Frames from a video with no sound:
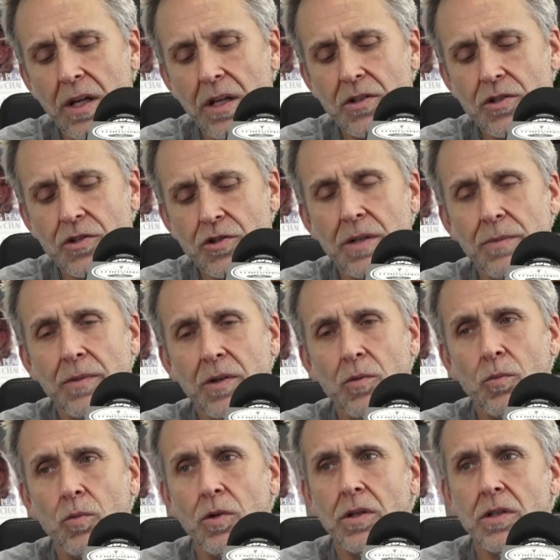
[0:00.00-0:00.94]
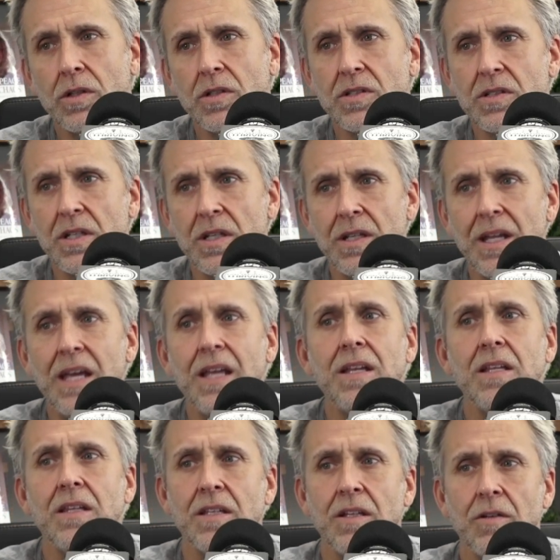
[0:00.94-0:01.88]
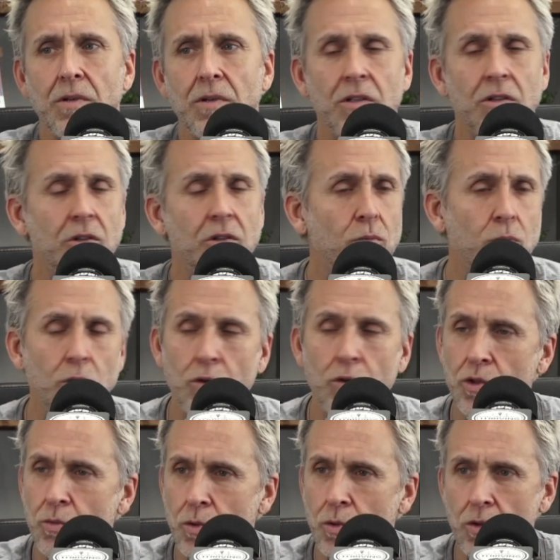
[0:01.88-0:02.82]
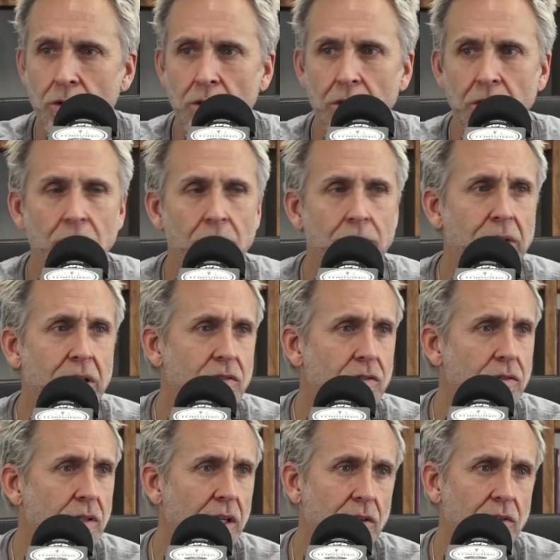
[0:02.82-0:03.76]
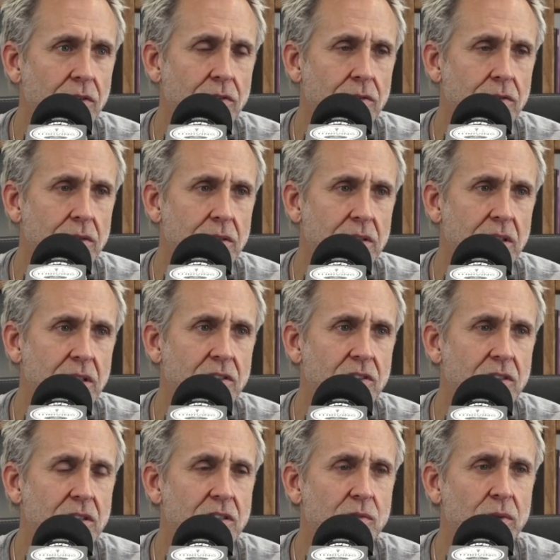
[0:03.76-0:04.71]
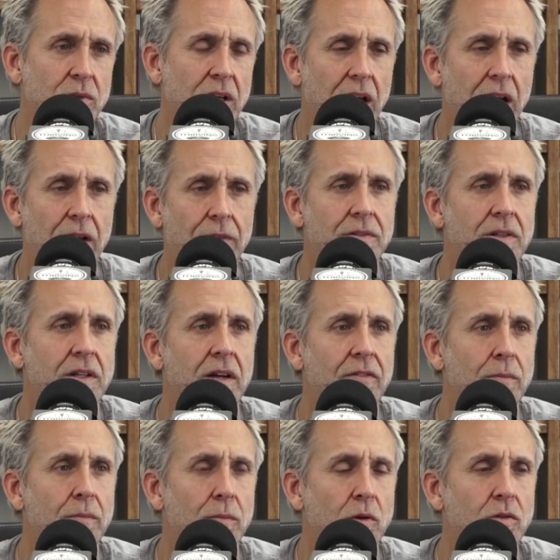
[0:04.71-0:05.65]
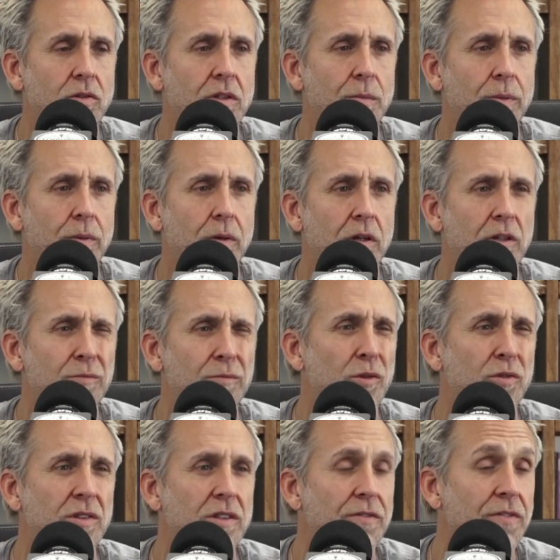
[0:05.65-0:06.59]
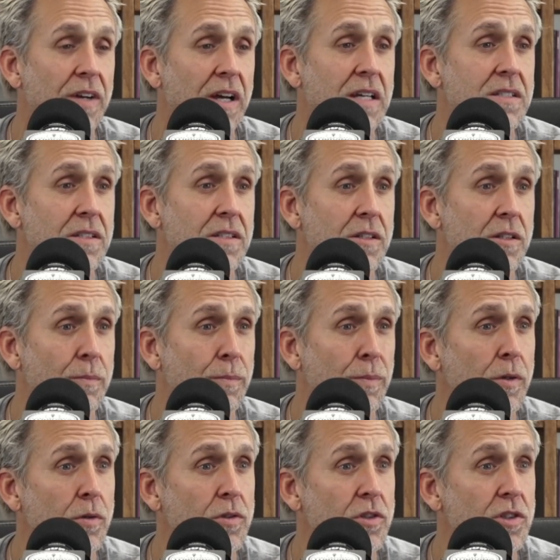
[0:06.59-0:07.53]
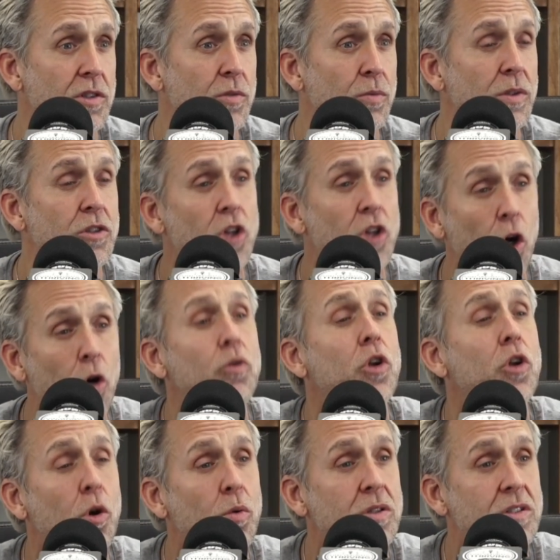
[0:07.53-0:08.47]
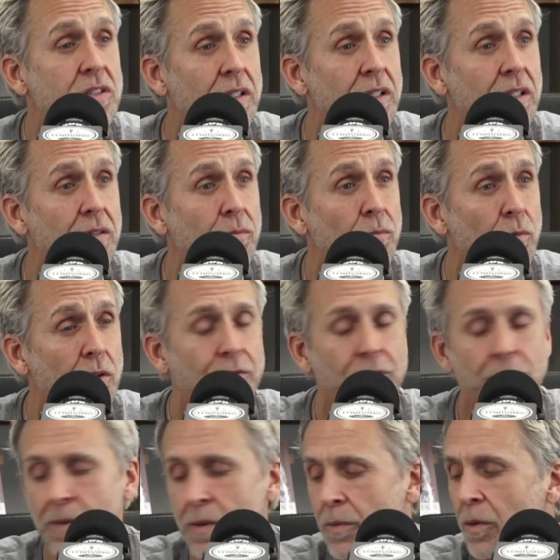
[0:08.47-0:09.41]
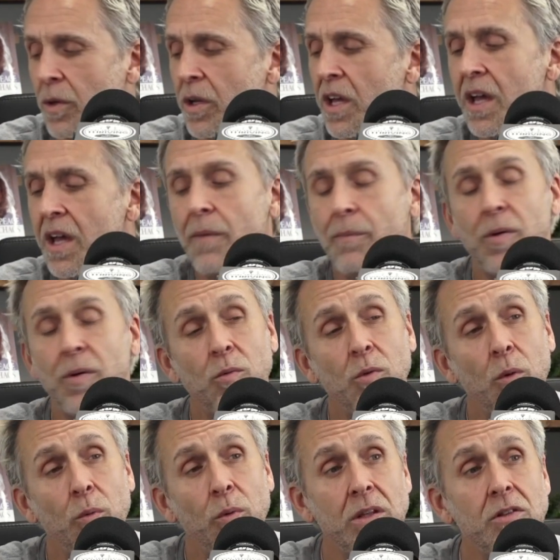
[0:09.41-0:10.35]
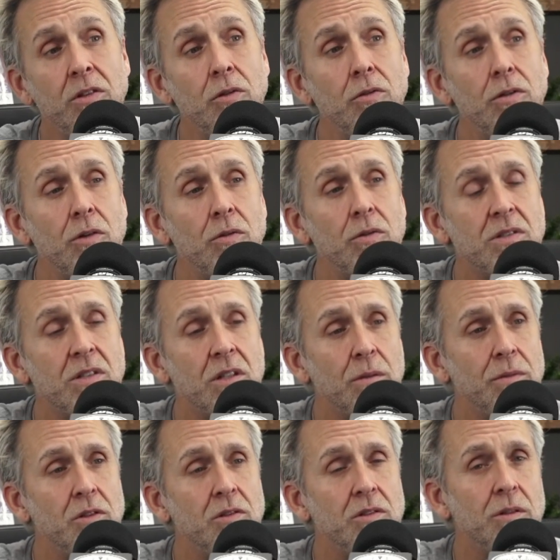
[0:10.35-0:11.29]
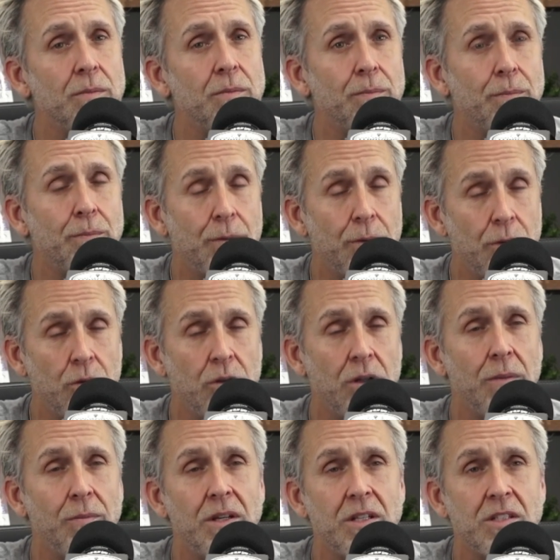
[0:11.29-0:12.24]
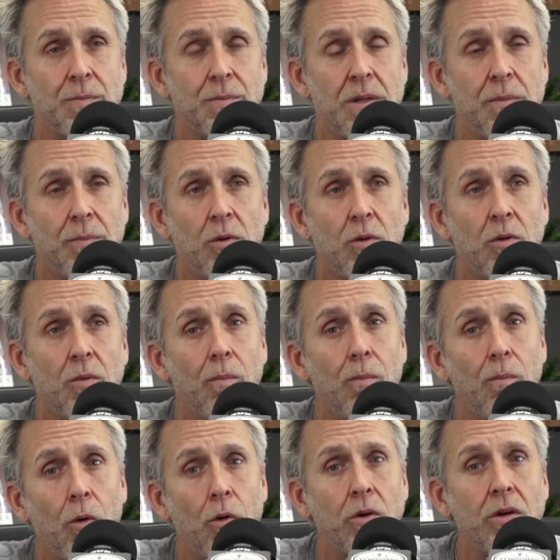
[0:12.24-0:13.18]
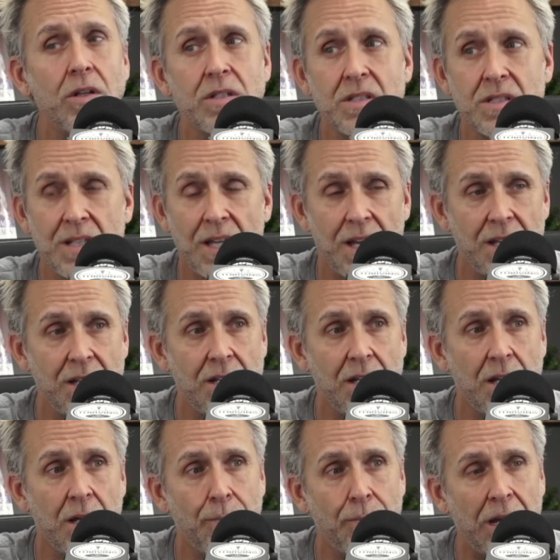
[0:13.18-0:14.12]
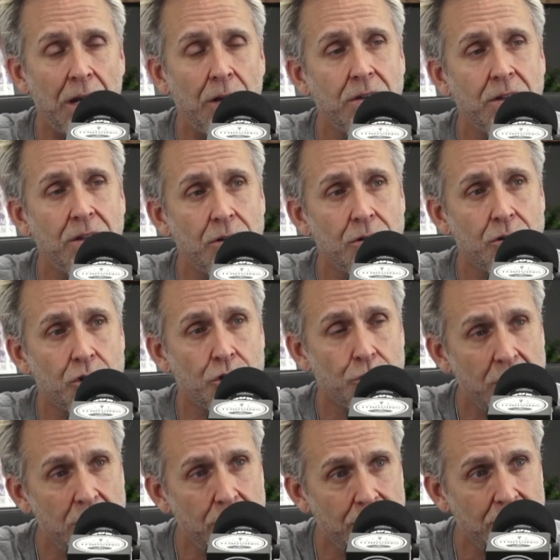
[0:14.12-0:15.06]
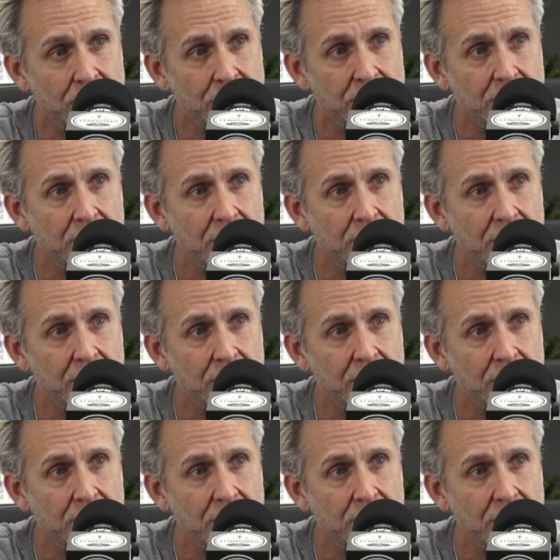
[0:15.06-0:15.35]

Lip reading: treatment works in anything, whether a wounded warrior, mental health, or addiction, is we have to have a multi-pronged, multifaceted approach because we don't know what's going to work for people. Right. But what we do know is our music program gets people more excited about their treatment